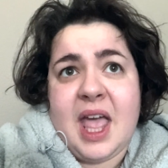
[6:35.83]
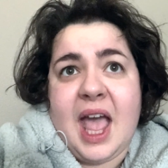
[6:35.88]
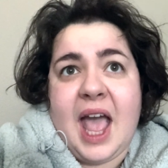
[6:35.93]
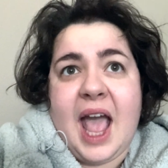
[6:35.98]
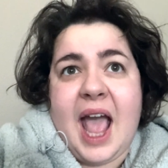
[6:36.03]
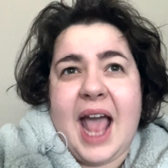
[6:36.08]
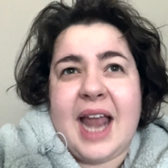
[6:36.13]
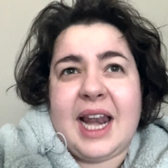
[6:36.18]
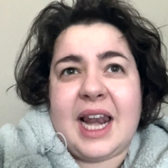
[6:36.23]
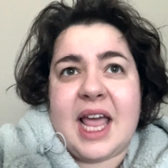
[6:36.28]

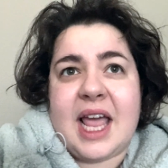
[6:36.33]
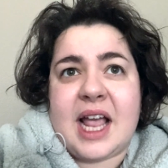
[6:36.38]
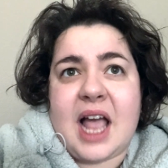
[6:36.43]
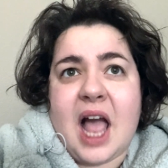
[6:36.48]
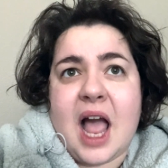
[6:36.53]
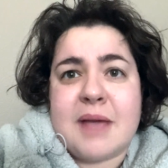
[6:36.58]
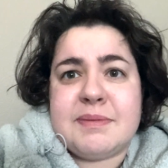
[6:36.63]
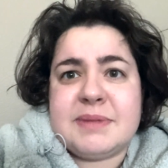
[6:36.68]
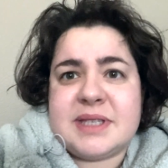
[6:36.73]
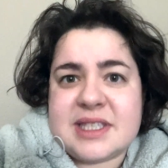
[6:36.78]
And like
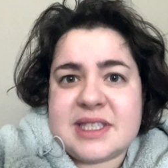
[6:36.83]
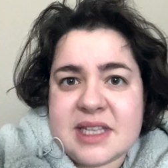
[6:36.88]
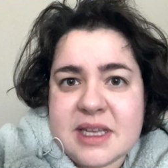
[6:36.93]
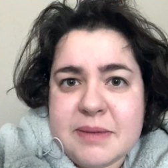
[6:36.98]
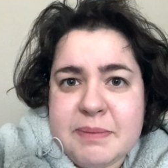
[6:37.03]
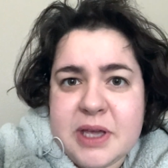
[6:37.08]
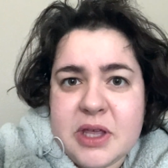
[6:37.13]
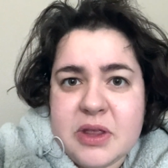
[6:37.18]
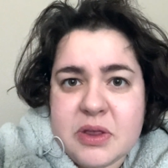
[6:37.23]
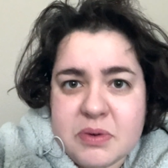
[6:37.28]
I'm
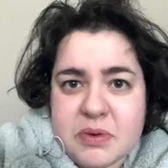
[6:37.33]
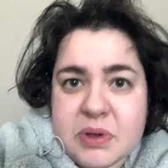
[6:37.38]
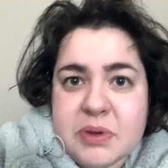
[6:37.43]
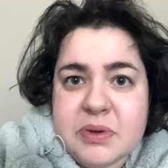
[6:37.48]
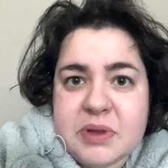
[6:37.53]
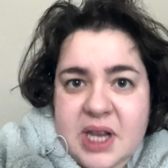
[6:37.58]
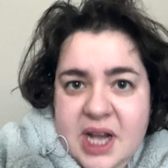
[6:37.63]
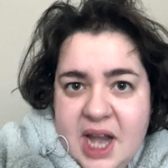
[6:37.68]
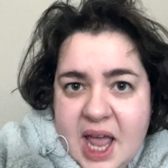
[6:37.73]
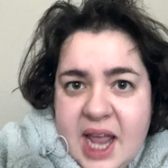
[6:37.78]
sleeping through
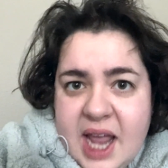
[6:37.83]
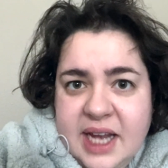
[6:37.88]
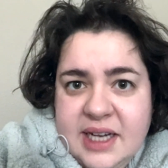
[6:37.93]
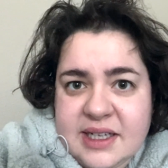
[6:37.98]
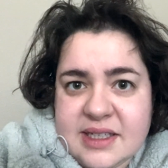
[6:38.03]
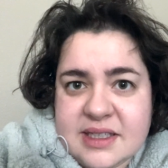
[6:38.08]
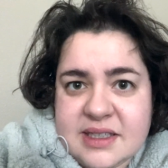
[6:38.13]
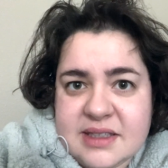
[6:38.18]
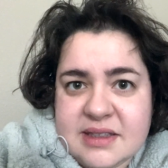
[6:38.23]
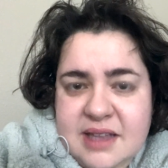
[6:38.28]
the
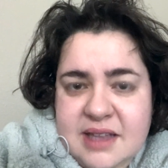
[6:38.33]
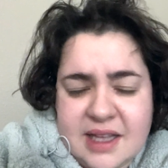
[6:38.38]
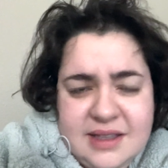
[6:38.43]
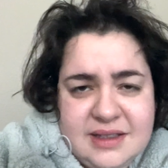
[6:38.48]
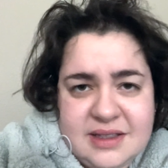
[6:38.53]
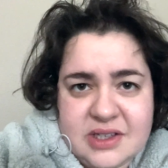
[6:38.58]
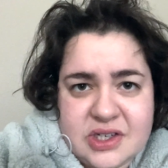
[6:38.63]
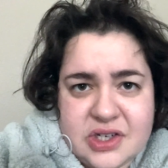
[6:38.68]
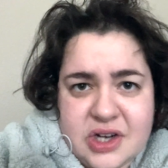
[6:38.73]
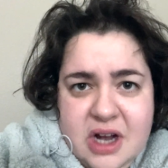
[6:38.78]
night. That's
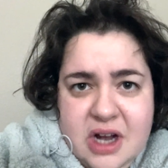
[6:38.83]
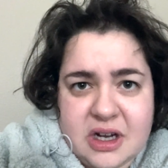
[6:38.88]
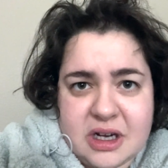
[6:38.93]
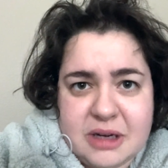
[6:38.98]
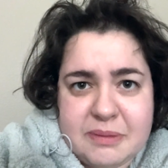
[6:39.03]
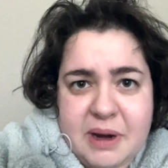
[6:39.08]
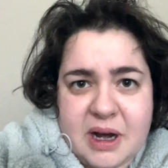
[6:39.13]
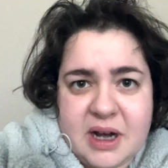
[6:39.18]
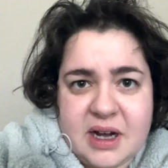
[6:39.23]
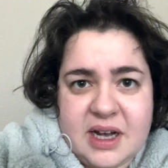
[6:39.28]
the shocker
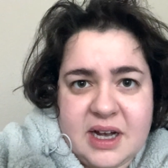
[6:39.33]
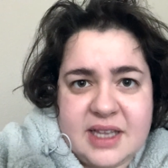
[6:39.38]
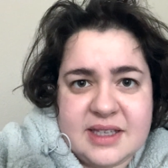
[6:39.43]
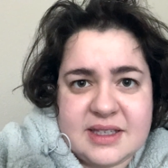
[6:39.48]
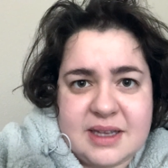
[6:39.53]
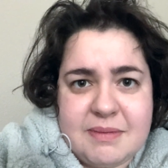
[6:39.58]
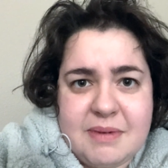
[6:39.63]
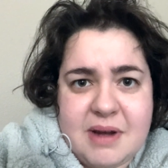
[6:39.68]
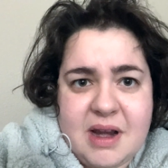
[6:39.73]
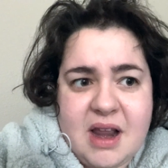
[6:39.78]
part is
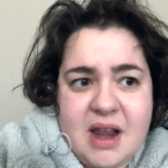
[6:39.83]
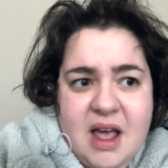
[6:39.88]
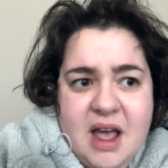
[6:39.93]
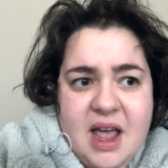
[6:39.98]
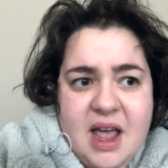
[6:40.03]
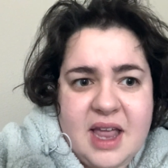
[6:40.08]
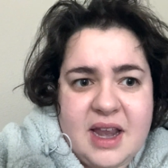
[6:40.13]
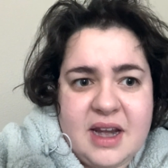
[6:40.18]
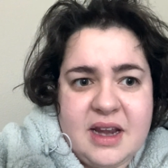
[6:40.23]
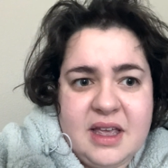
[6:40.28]
I'm
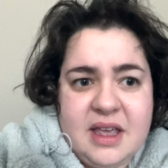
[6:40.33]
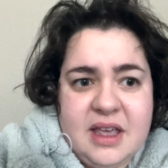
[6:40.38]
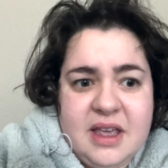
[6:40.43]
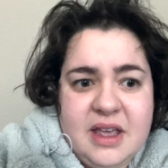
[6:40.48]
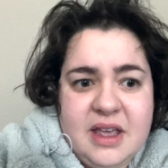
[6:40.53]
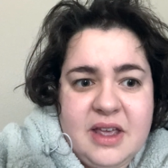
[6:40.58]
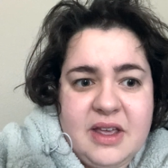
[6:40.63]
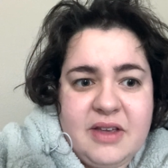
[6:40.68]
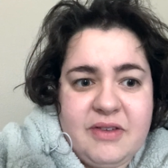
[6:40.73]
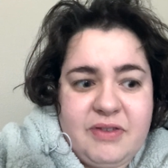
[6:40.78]
not
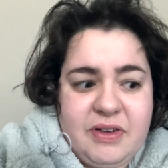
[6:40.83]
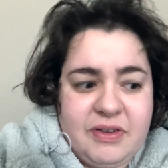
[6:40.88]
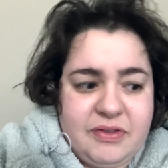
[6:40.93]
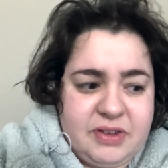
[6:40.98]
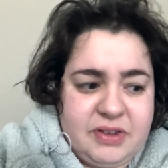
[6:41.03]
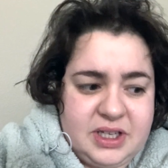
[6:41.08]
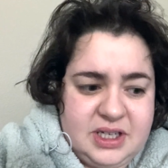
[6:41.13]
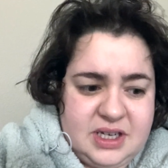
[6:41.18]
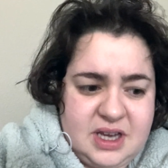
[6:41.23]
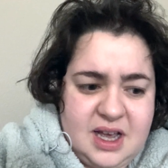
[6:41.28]

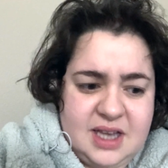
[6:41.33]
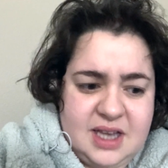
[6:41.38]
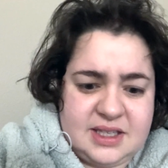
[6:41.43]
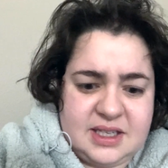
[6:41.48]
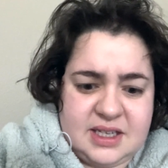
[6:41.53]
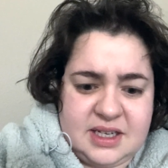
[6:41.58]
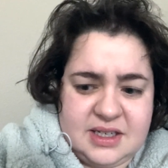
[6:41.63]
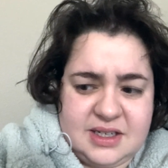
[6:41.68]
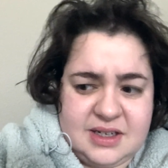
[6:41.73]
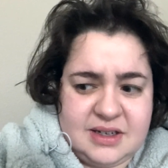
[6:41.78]
fitfully
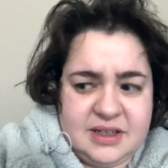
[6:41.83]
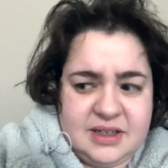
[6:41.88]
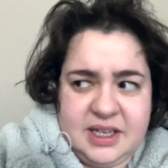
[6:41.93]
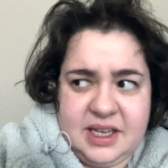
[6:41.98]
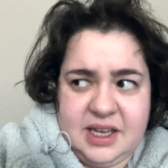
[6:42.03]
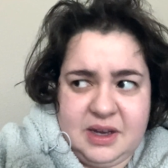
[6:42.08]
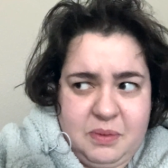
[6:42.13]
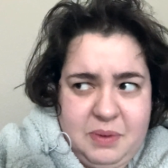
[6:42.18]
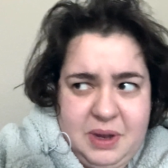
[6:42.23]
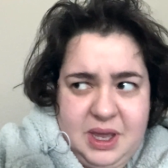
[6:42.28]
tossing and turning
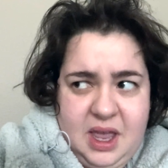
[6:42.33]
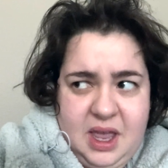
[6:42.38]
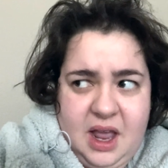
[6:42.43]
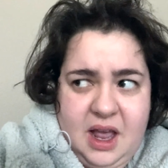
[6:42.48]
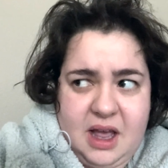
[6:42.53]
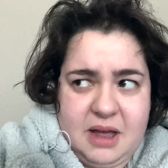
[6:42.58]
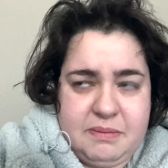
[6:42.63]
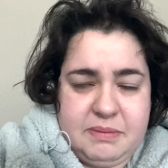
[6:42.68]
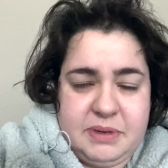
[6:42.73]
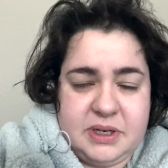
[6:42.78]
and waking
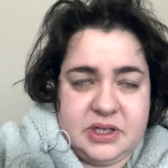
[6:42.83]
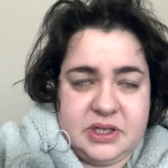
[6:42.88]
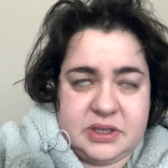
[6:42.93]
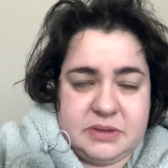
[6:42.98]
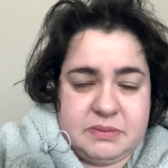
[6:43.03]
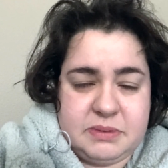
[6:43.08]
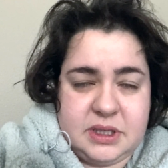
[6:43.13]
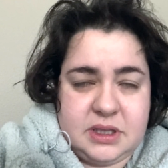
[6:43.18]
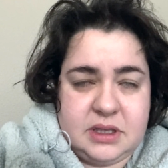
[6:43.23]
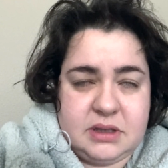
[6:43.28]
up and
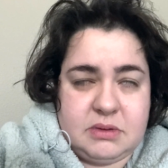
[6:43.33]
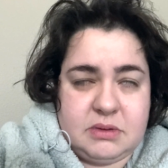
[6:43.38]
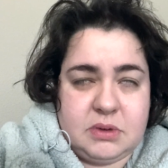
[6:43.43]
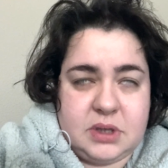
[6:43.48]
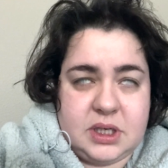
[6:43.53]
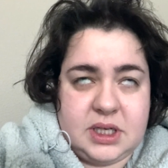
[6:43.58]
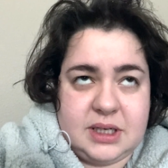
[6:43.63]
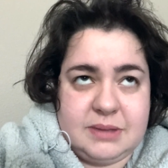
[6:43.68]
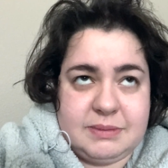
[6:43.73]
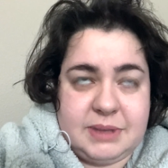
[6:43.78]
just being like,
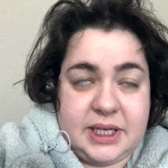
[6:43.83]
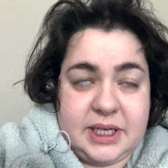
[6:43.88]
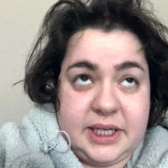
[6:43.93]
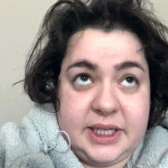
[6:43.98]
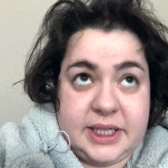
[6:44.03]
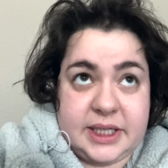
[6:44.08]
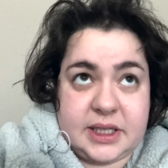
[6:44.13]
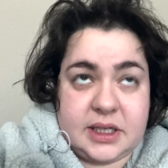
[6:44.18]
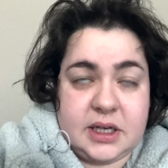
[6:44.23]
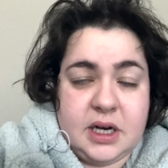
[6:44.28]
why am I
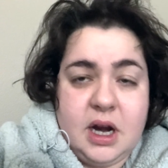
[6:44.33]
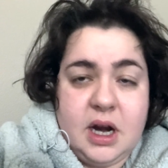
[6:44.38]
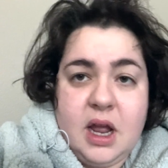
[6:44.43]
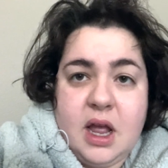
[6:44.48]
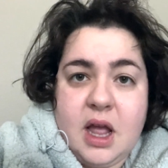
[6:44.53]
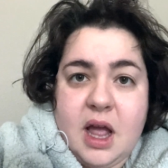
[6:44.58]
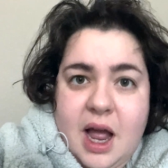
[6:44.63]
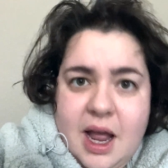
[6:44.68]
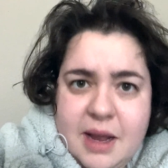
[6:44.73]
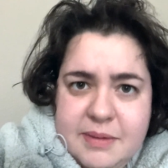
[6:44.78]
here?
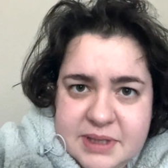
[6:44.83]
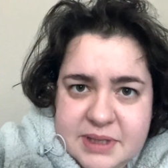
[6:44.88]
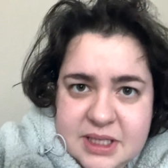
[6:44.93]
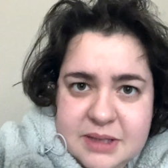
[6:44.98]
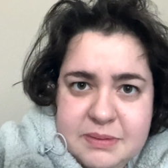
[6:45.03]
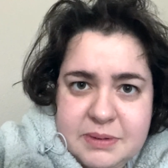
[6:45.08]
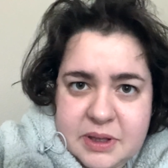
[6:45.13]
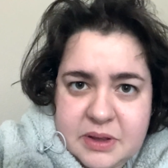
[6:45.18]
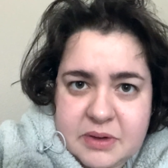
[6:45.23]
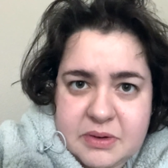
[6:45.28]
I'm
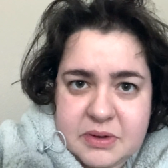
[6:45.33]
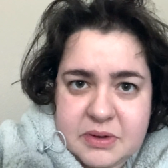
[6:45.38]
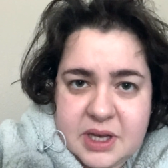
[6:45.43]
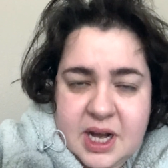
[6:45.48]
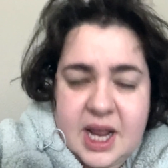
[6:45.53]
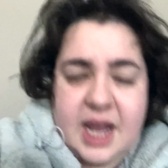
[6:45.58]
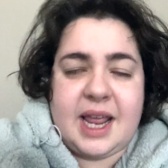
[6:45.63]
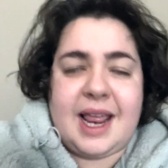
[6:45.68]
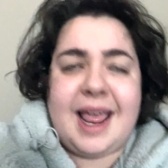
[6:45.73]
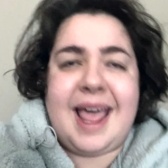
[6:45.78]
sleeping through the
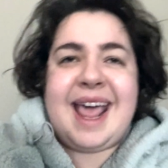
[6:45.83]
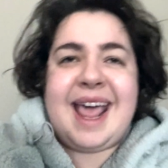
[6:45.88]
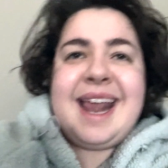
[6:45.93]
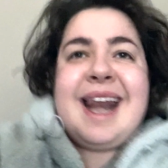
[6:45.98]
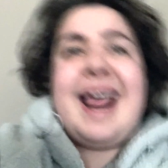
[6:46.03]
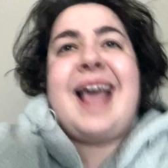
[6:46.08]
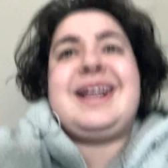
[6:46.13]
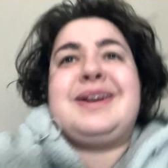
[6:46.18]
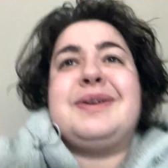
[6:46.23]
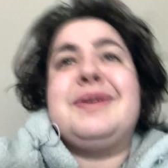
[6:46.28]
night. And
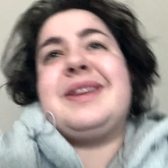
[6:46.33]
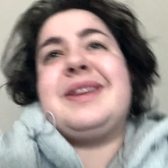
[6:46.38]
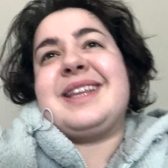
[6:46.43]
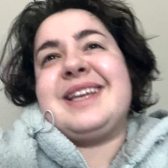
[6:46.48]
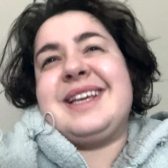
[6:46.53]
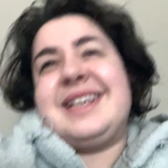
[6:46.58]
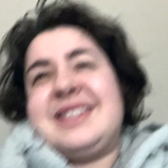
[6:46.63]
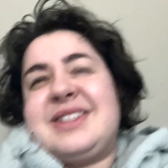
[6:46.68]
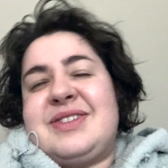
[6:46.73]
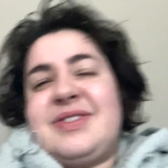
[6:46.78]
I don't
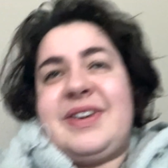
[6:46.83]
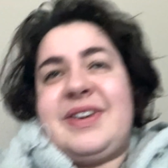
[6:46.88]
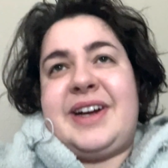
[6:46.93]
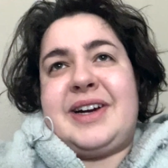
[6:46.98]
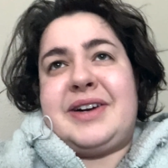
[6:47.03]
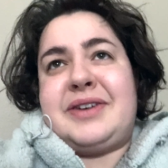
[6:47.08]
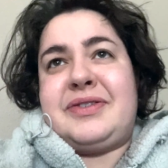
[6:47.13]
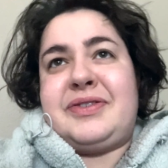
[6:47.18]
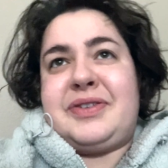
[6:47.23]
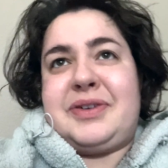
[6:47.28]
think it's
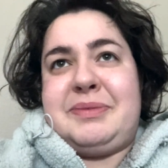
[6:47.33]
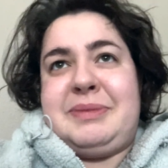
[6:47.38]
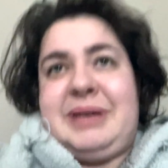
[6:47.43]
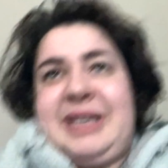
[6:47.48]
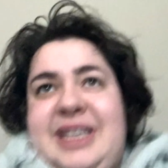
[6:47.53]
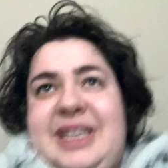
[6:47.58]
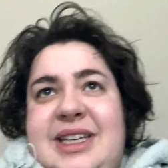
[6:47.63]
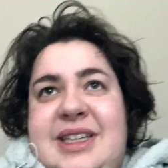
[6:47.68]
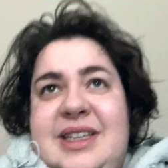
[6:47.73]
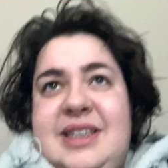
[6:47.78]
fair for
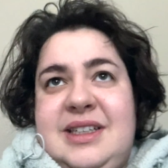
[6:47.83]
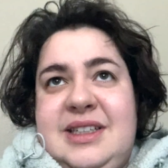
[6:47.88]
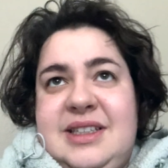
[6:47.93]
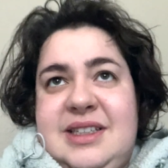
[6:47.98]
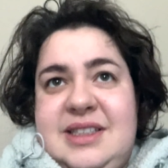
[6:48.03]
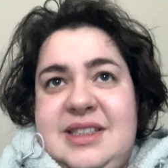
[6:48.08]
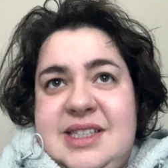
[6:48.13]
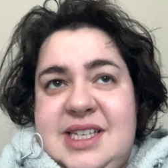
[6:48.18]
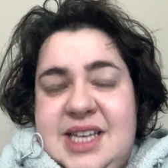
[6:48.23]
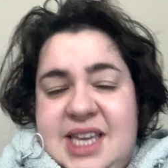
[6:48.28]
me
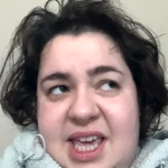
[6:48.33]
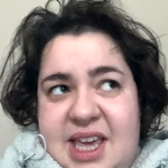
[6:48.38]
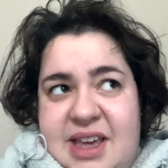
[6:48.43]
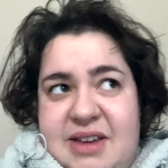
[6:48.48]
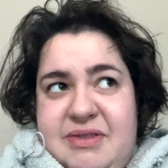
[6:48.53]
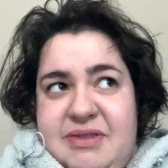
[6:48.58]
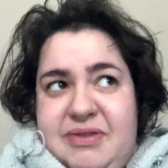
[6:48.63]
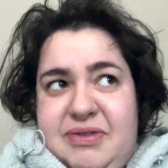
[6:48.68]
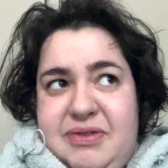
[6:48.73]
to give